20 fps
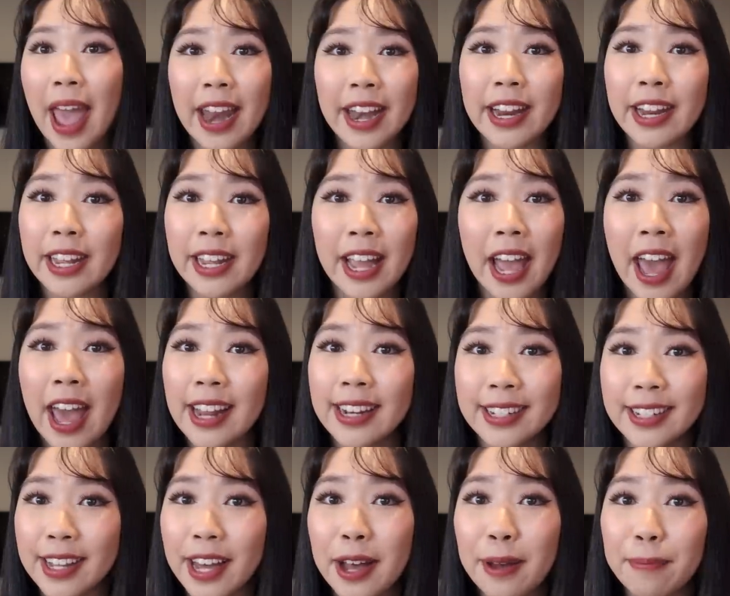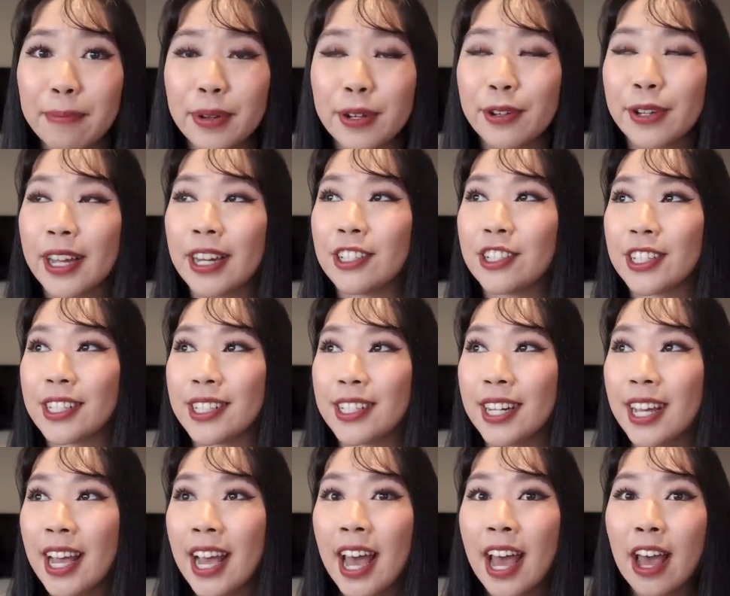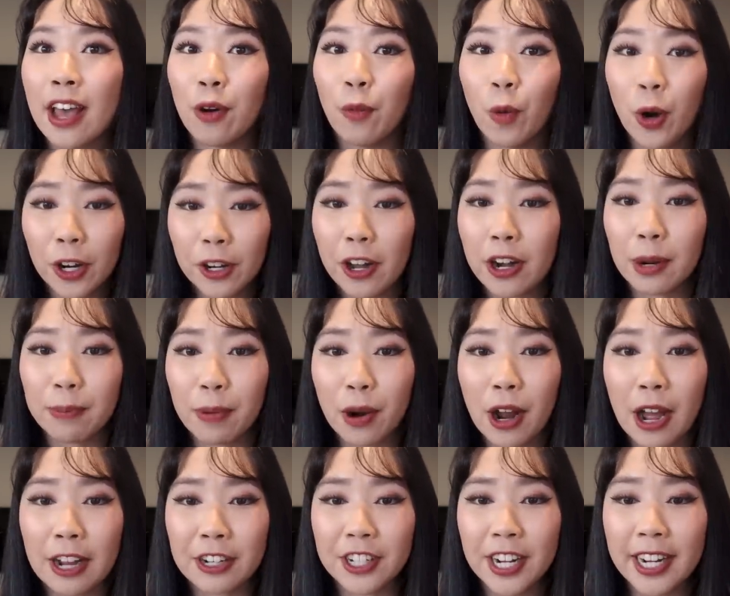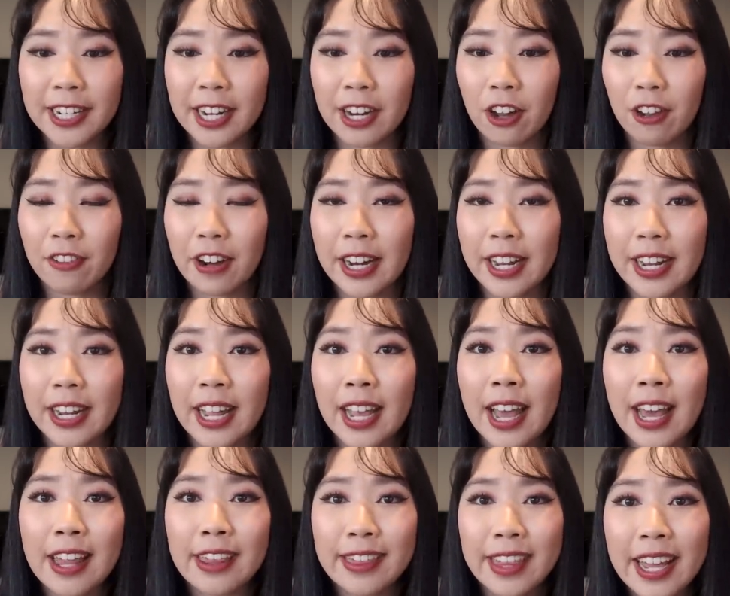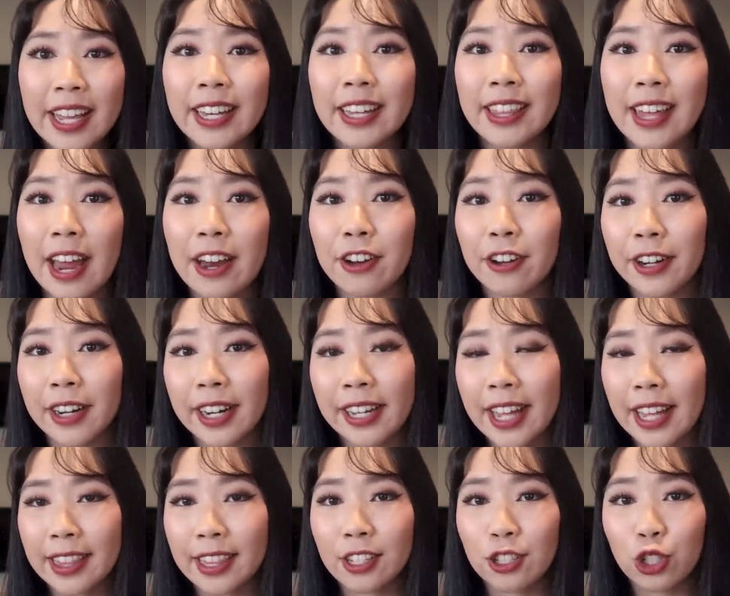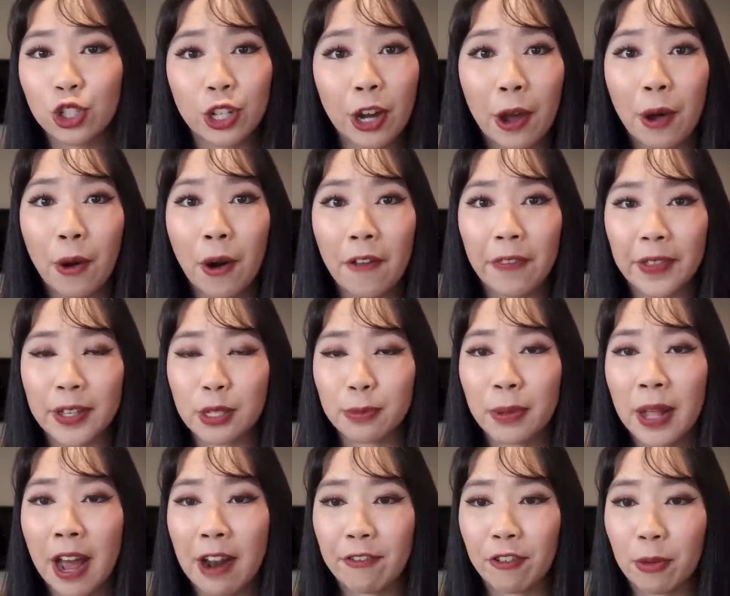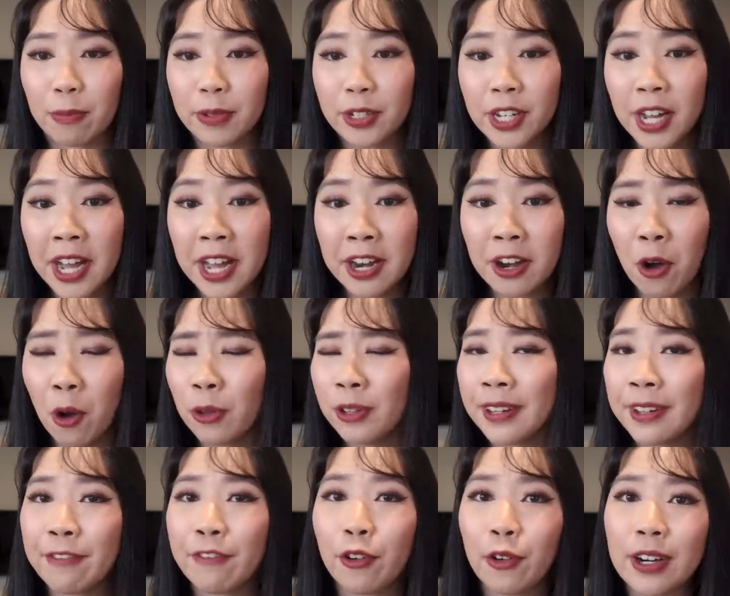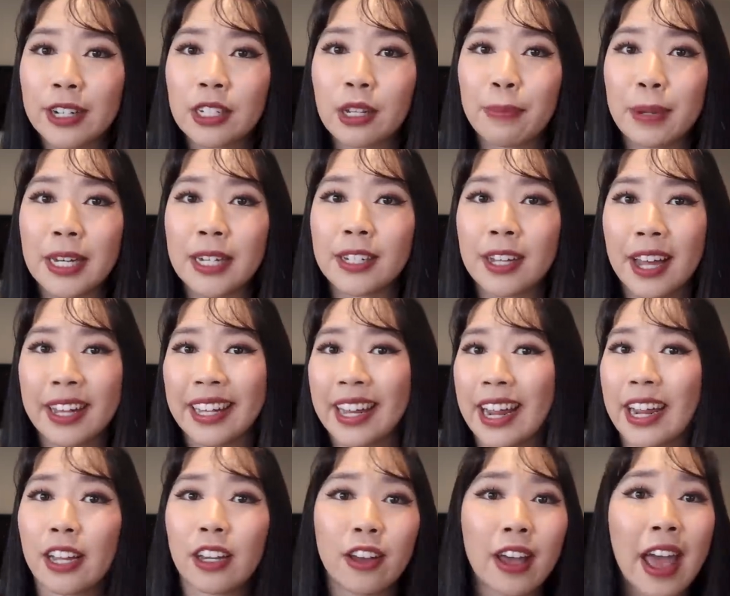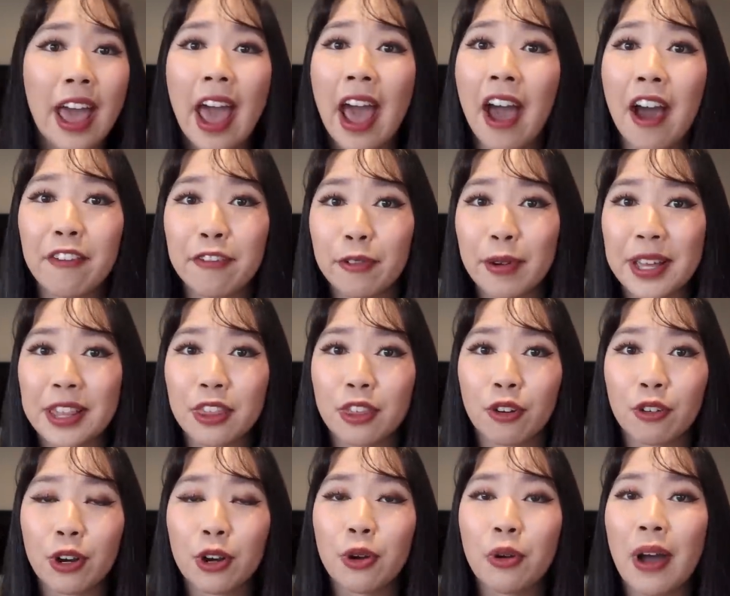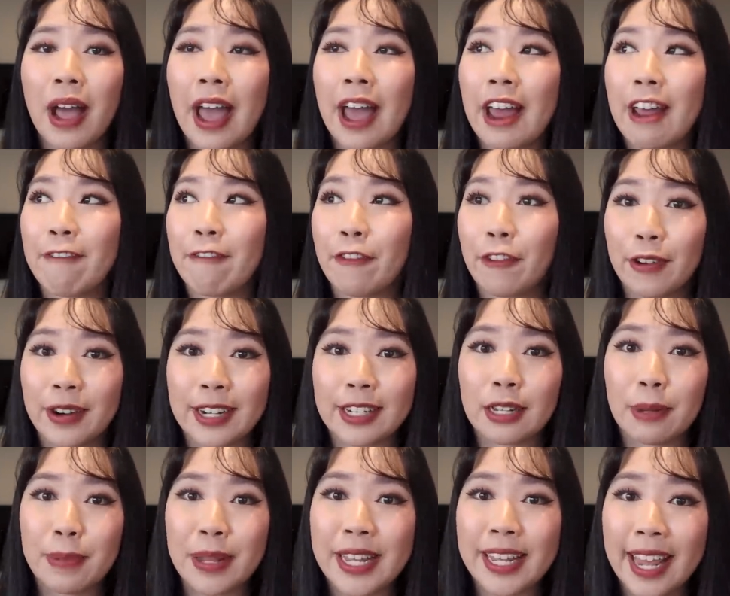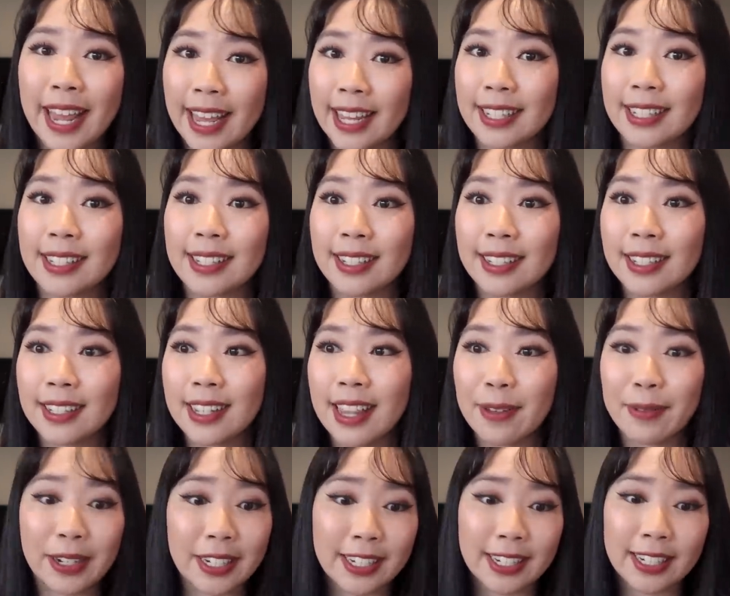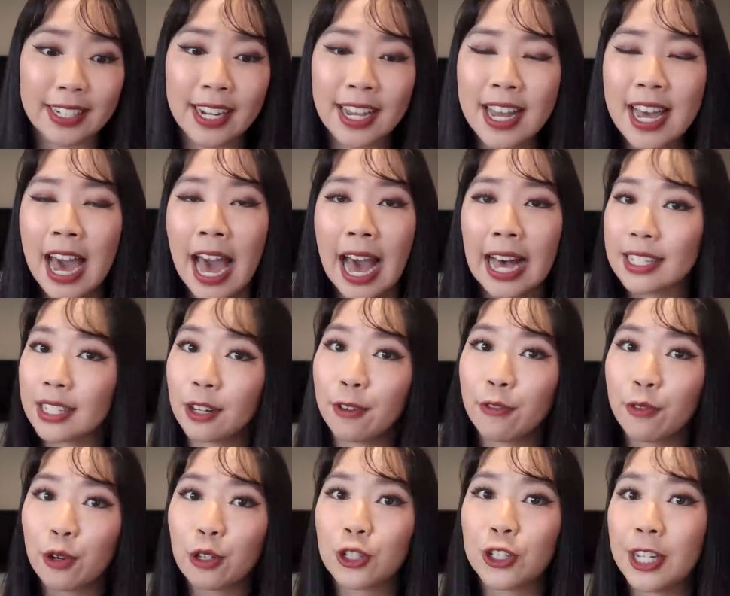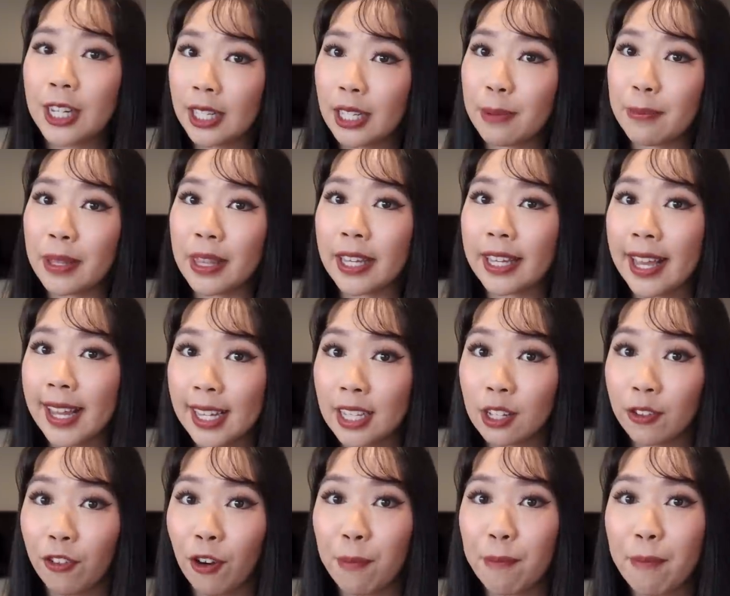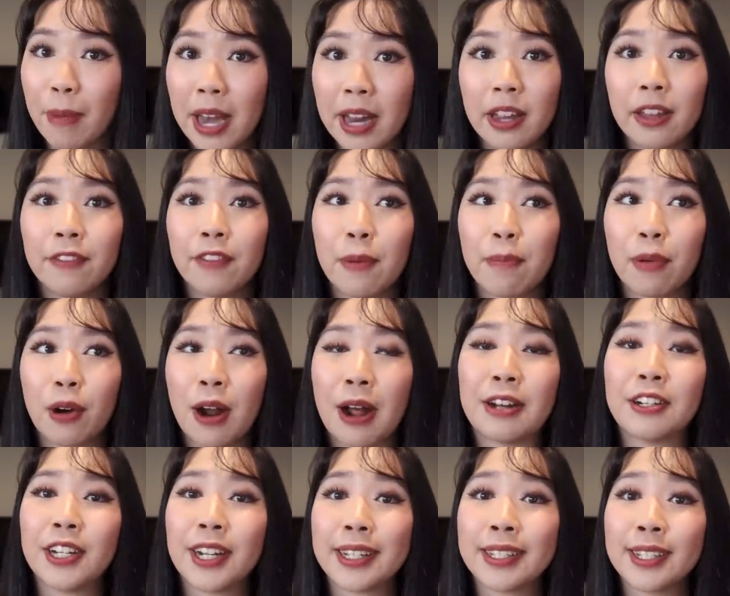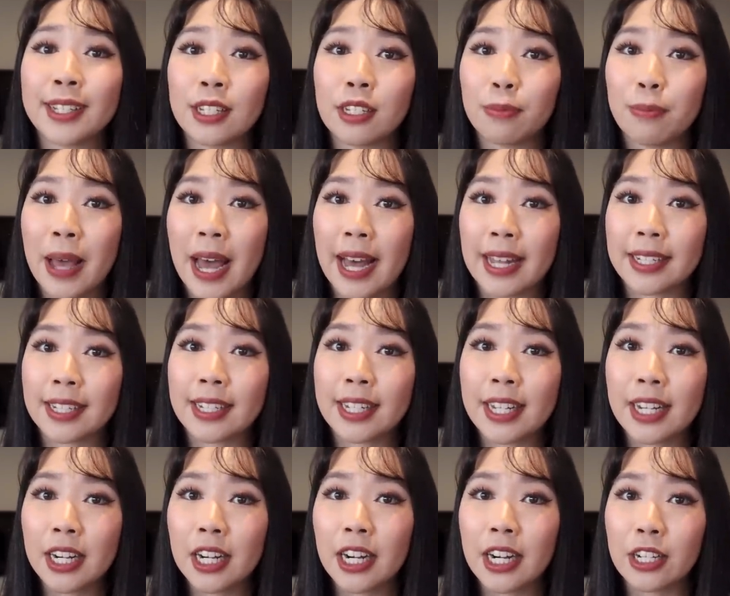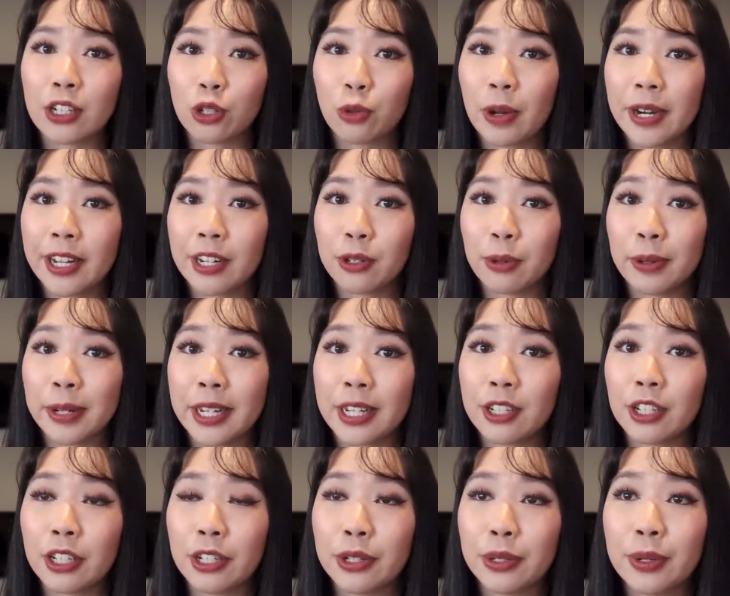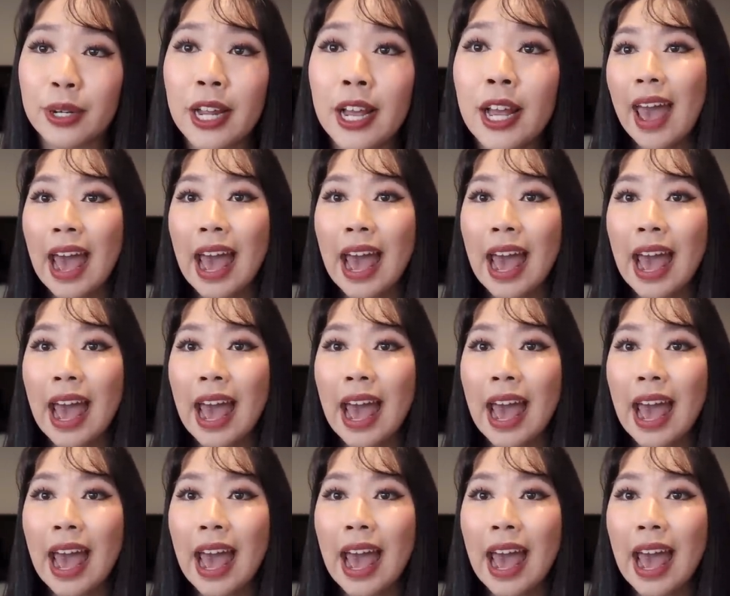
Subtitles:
any heads up. You can just work on a project and already think that you're gonna get this show on this platform done, only for it to be done like halfway through and for it to be canceled, which has unfortunately been the case for many of the projects this past year in 2022.